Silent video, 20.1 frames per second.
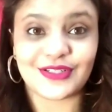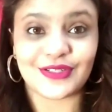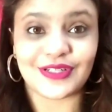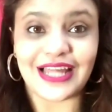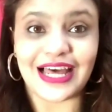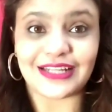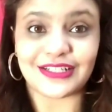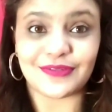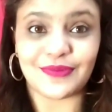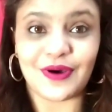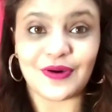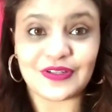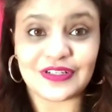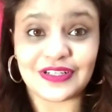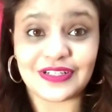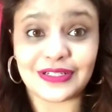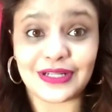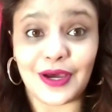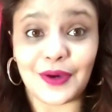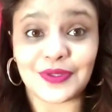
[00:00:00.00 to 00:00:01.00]
So that's
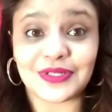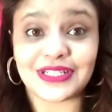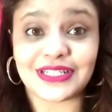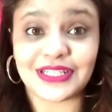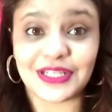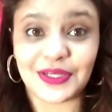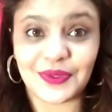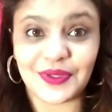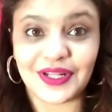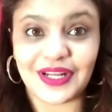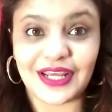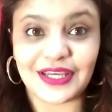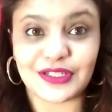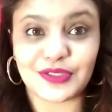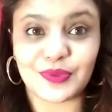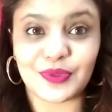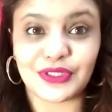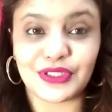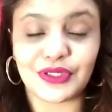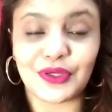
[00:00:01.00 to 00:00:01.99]
about it. Now see you in the
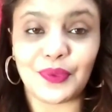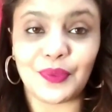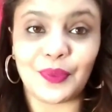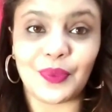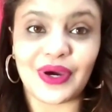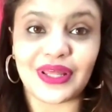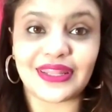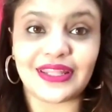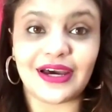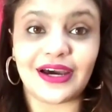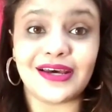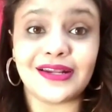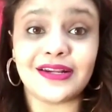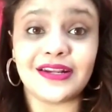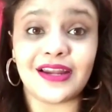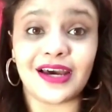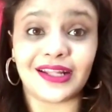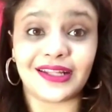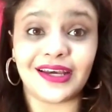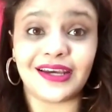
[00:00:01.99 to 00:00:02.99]
next video with
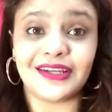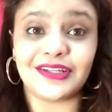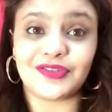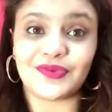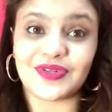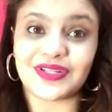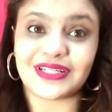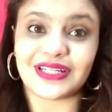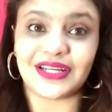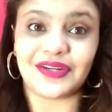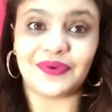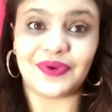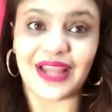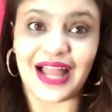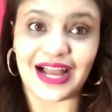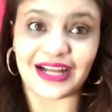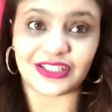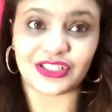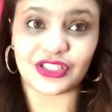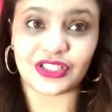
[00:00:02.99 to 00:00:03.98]
another interesting
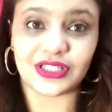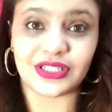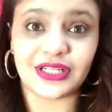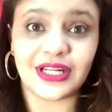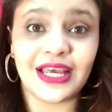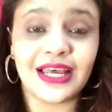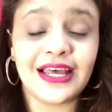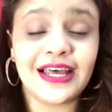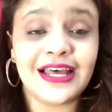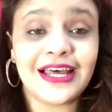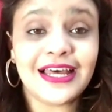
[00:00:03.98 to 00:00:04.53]
reaction.